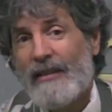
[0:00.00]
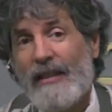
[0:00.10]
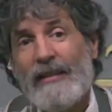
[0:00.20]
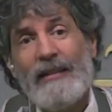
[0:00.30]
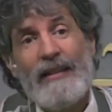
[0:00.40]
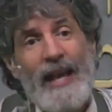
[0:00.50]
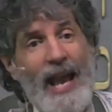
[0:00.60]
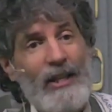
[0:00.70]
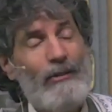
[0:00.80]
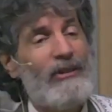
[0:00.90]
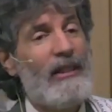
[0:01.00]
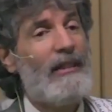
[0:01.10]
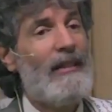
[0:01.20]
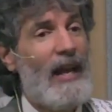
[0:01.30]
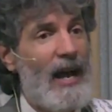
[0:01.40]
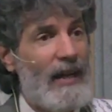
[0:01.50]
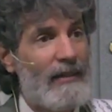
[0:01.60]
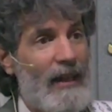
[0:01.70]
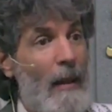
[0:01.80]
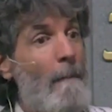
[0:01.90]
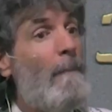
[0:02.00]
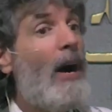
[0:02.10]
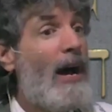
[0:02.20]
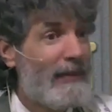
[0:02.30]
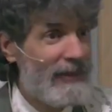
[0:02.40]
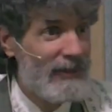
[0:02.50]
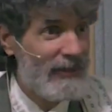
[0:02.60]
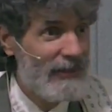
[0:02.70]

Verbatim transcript: things that you sin not, but